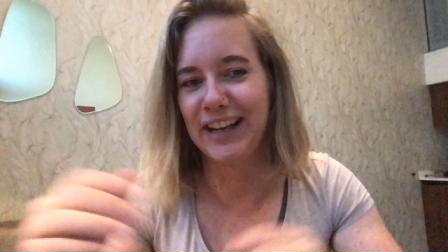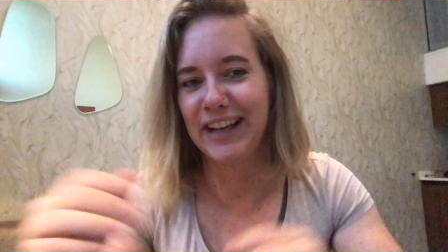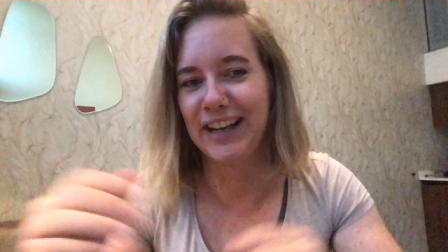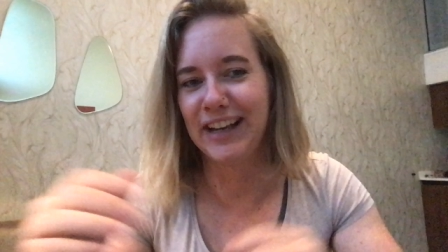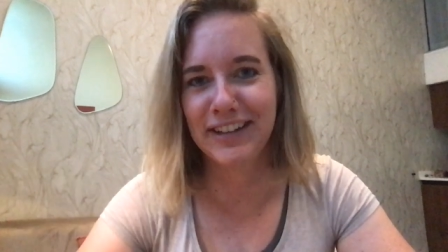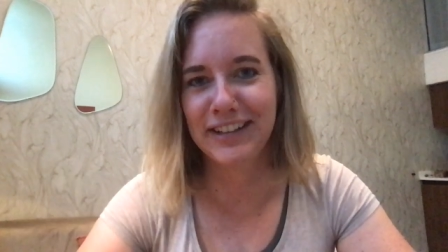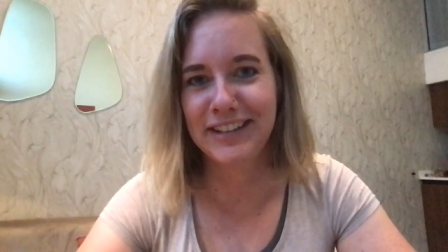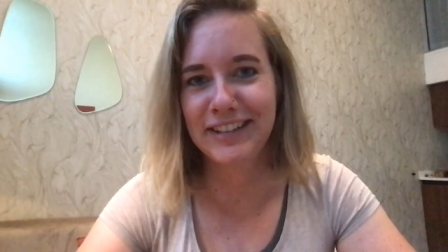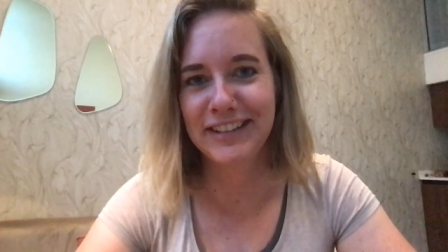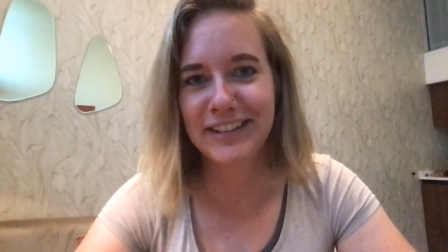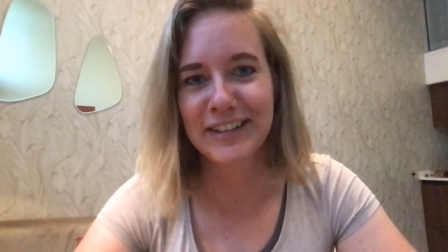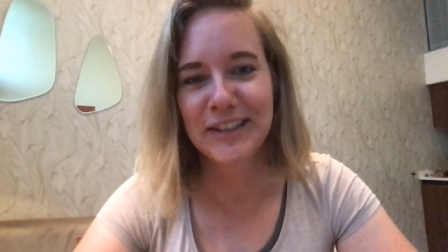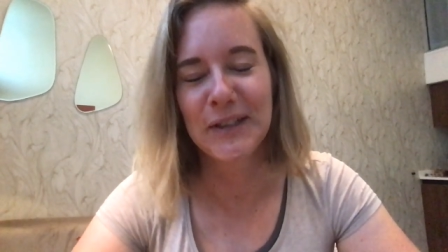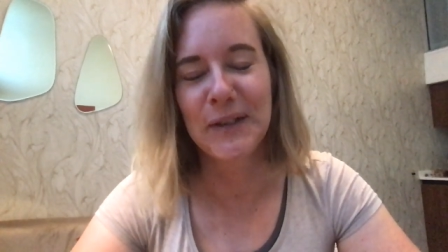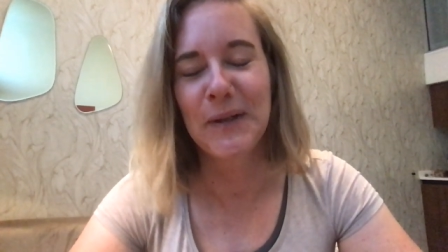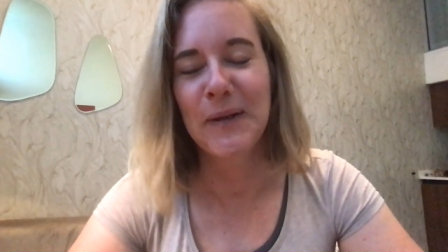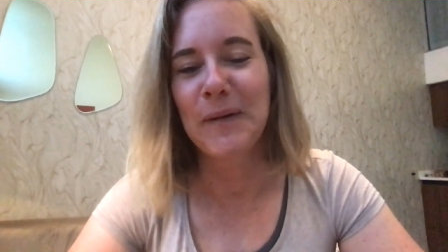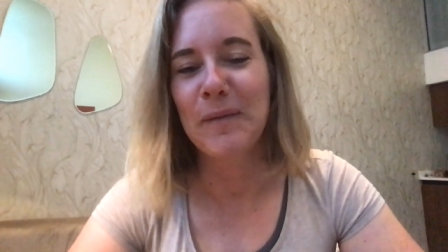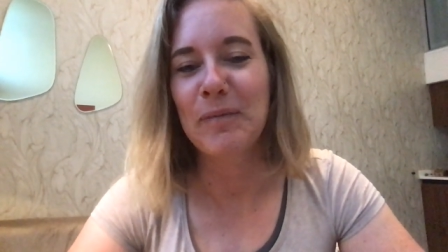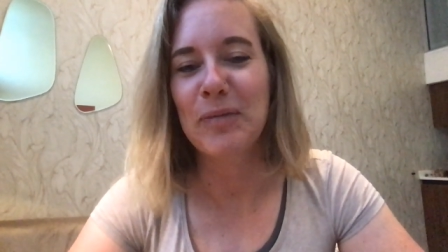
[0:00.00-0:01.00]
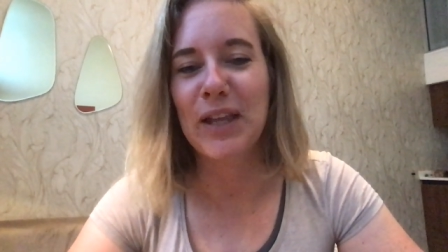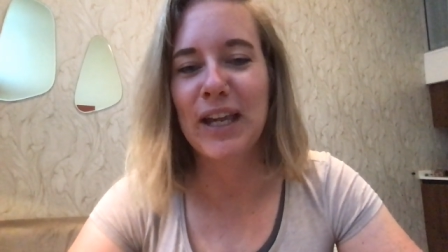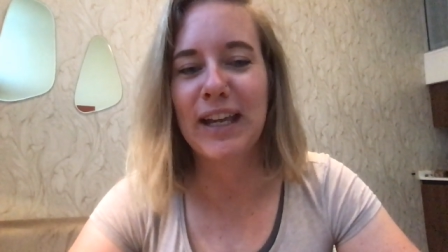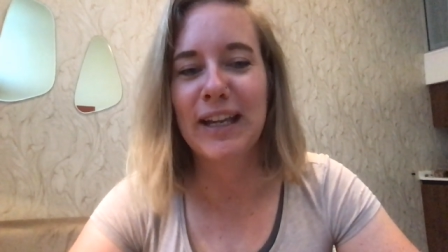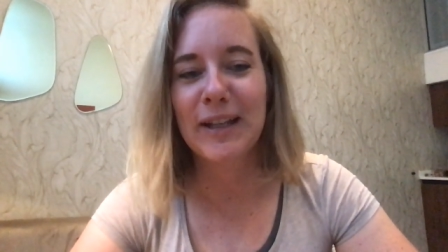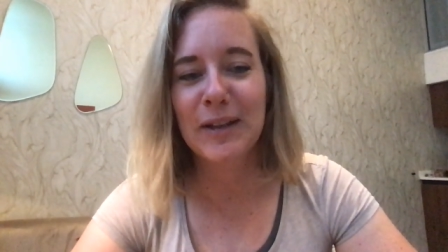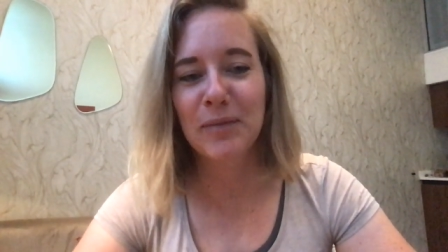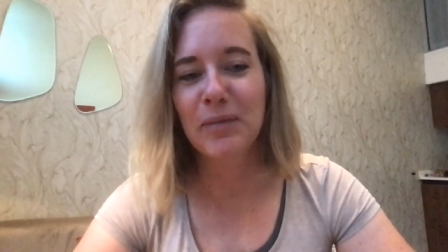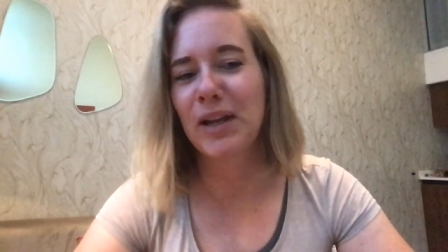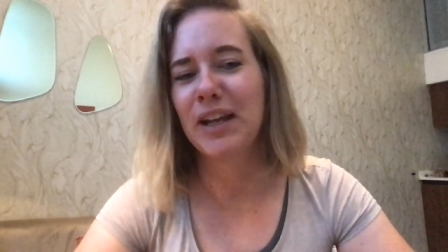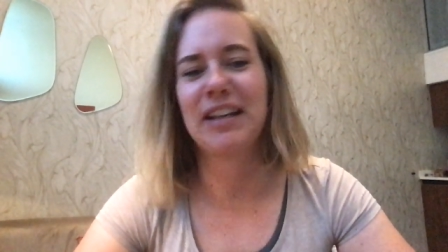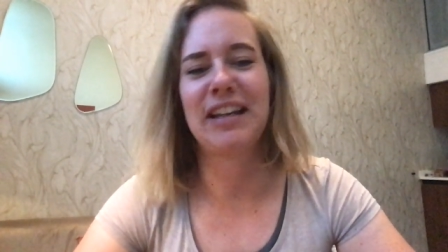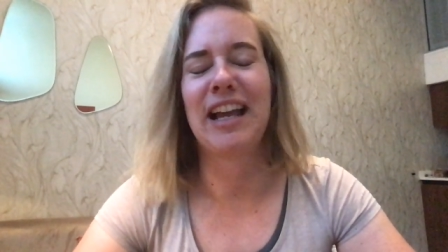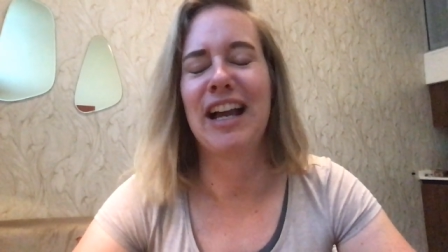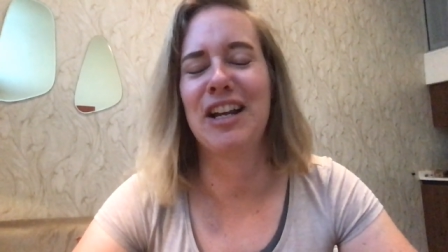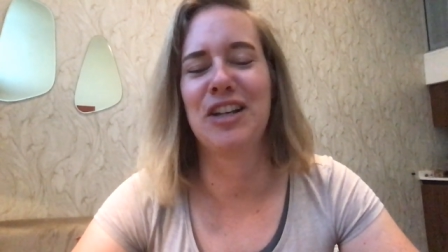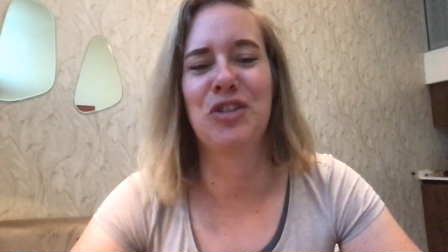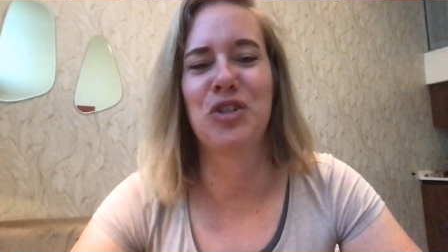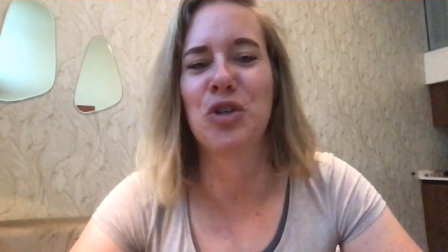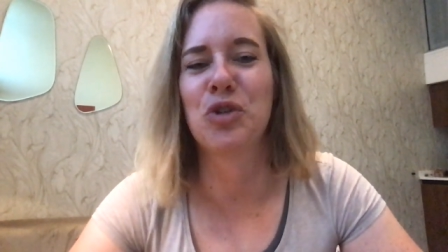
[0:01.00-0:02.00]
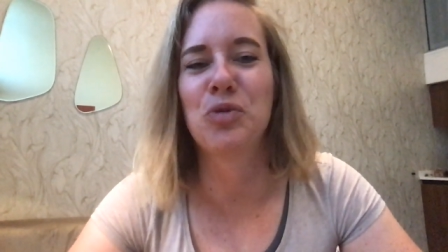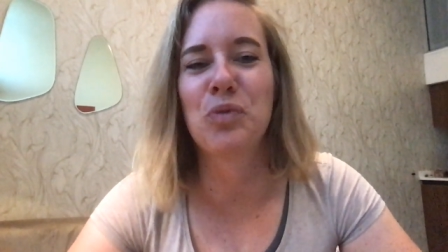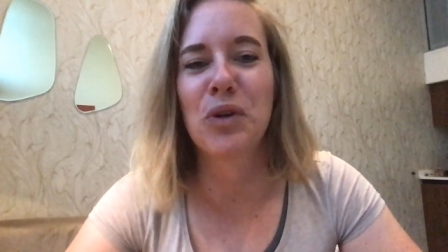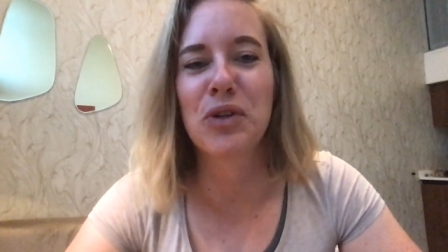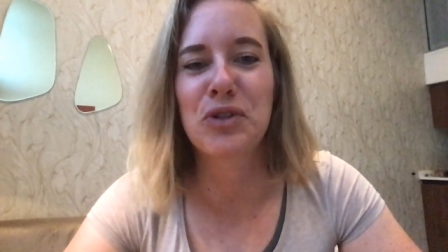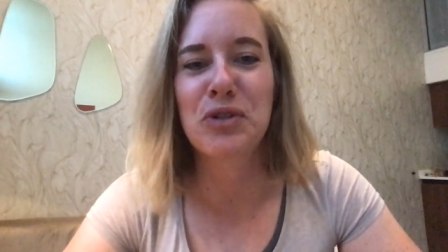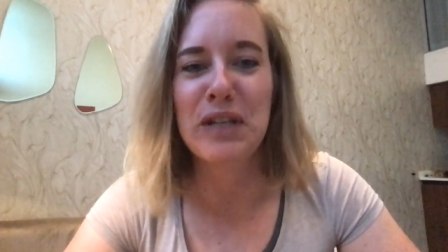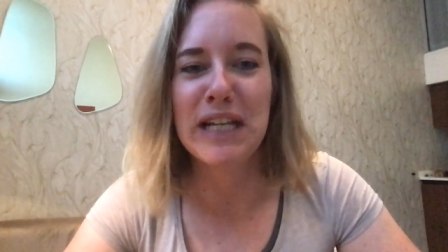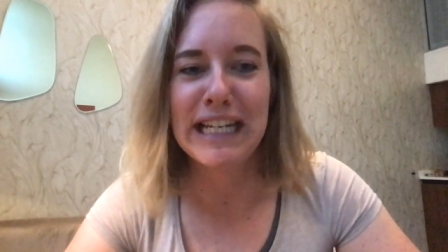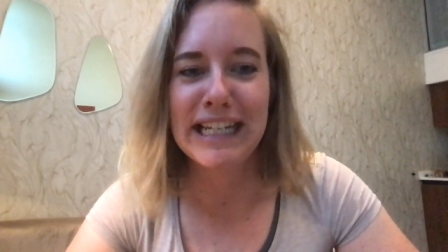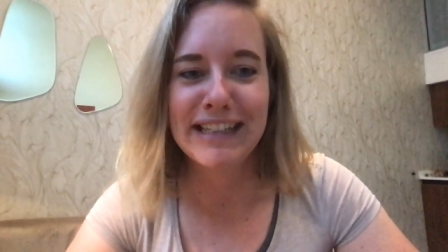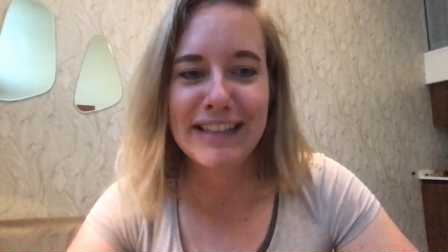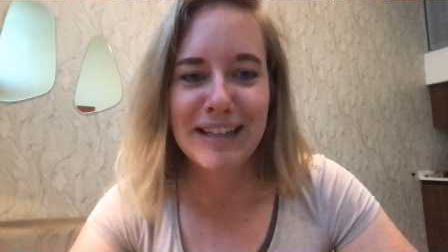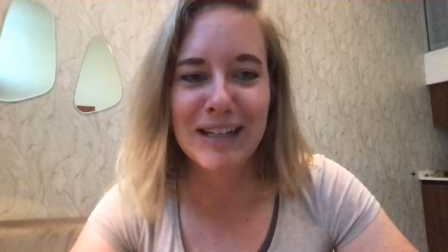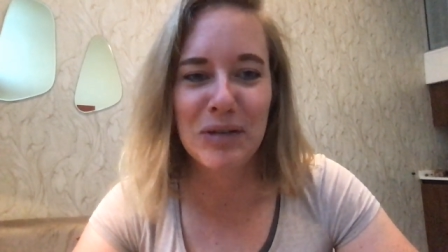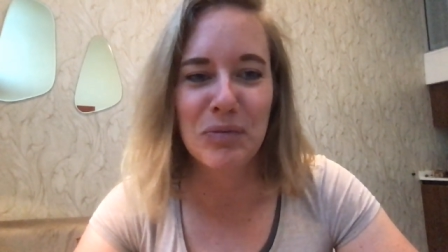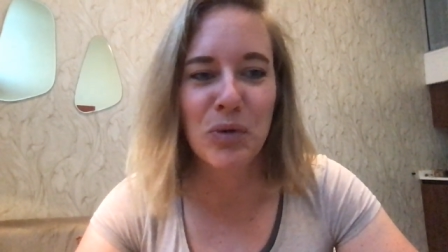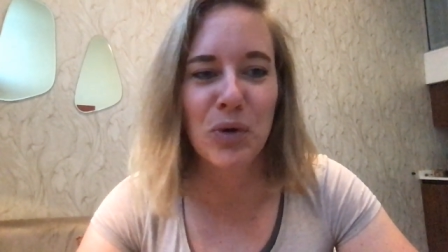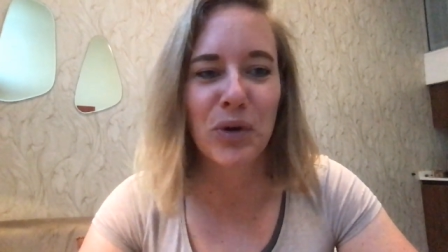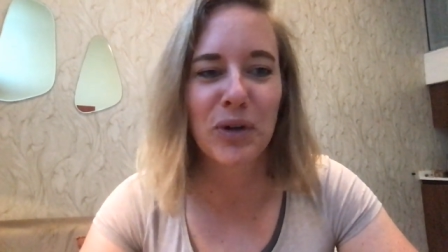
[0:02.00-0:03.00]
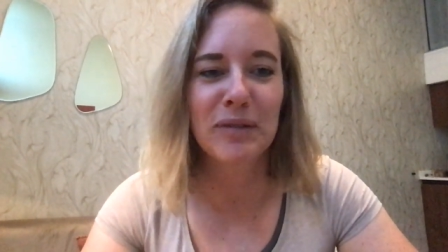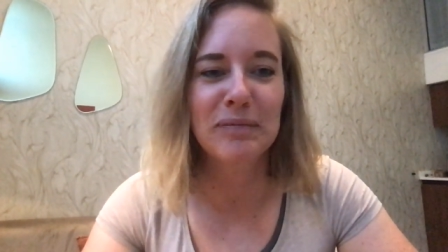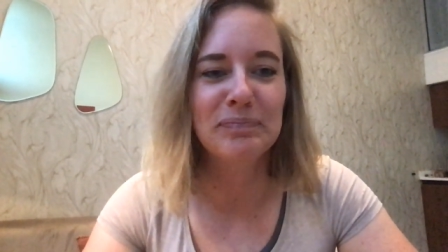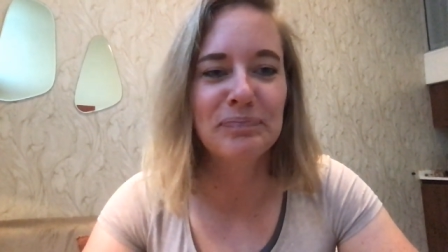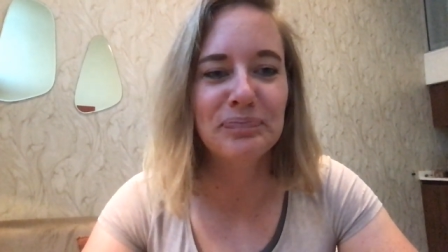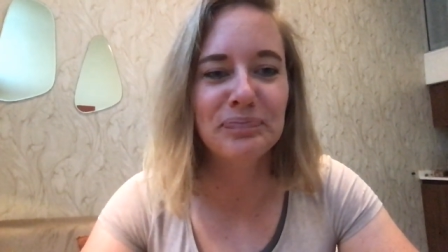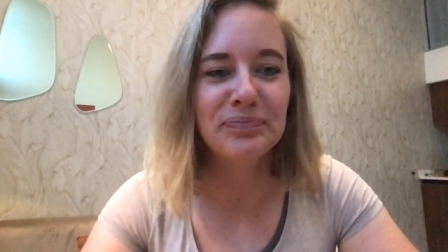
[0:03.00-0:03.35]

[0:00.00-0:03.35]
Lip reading: nice. I don't want to eat it anymore.